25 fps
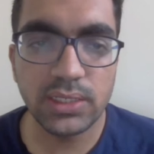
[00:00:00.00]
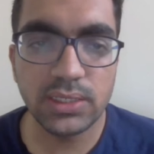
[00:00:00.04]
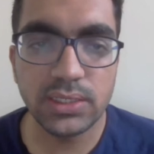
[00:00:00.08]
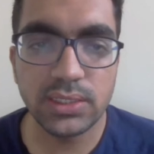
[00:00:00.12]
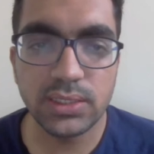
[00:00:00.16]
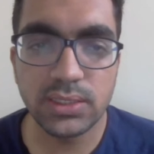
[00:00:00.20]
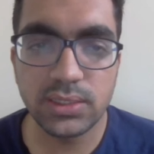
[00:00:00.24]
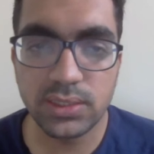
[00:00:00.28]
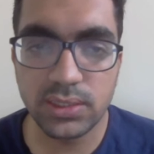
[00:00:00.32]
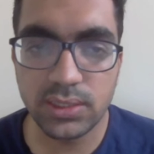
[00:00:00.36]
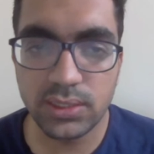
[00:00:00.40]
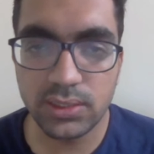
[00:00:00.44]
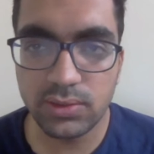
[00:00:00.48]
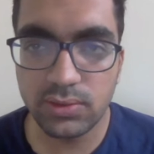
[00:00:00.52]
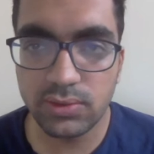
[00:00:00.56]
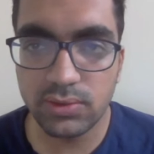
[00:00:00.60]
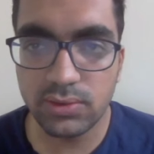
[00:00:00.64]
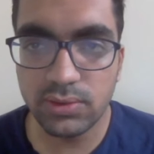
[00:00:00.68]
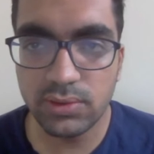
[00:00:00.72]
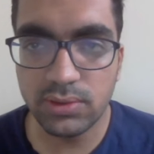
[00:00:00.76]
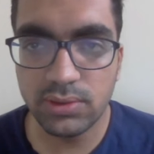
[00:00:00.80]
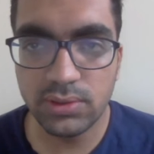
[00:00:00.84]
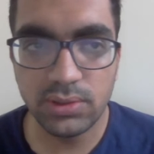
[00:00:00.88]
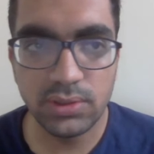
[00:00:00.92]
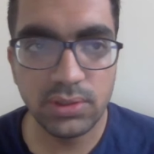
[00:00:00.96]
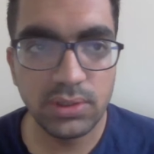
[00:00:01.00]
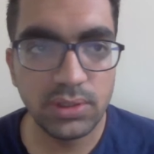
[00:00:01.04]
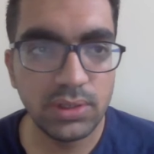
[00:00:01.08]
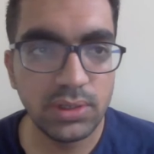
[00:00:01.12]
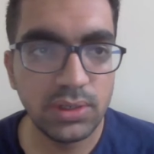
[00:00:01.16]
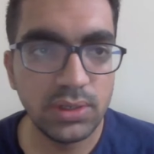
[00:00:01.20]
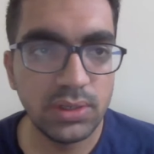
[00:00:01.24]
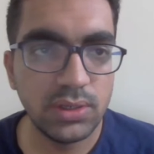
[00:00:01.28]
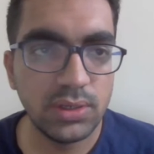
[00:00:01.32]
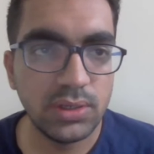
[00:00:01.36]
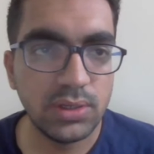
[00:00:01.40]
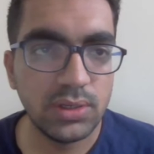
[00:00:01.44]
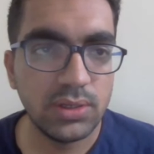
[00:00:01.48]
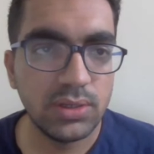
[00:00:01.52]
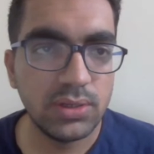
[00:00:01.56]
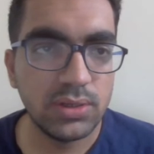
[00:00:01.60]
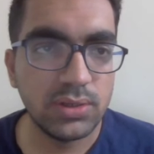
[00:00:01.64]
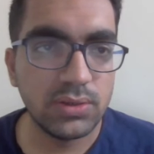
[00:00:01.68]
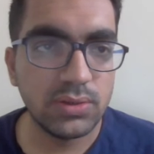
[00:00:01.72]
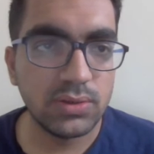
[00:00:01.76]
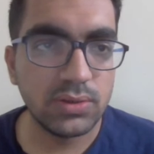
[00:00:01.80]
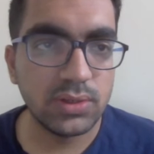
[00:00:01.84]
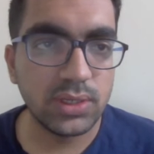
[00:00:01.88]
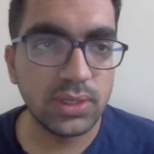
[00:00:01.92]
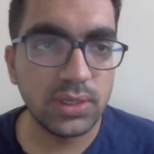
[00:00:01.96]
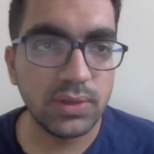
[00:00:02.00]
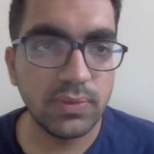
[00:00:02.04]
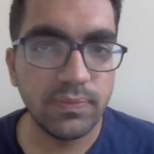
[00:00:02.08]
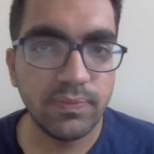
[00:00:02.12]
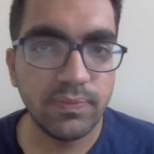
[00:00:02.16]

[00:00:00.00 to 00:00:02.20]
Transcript: is 0, okay,